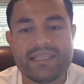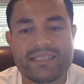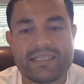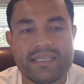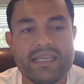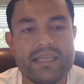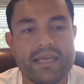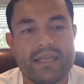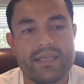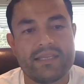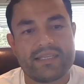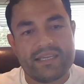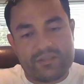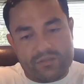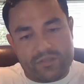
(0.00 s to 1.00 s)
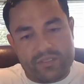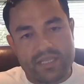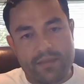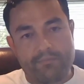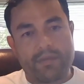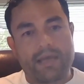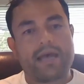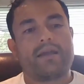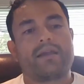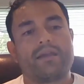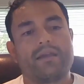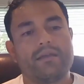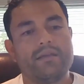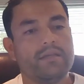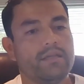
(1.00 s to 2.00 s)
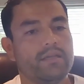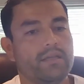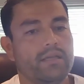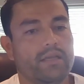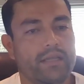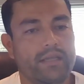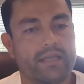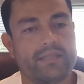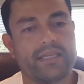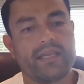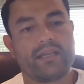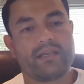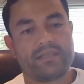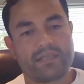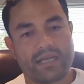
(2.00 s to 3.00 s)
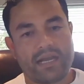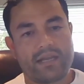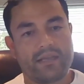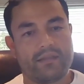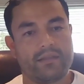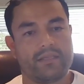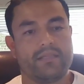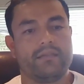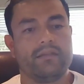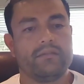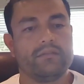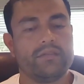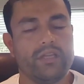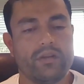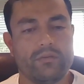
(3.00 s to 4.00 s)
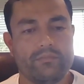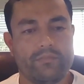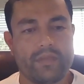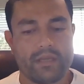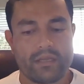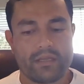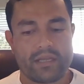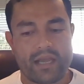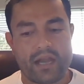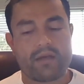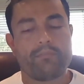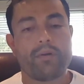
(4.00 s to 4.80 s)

see that, they tend to step back and they take it to kind of they kind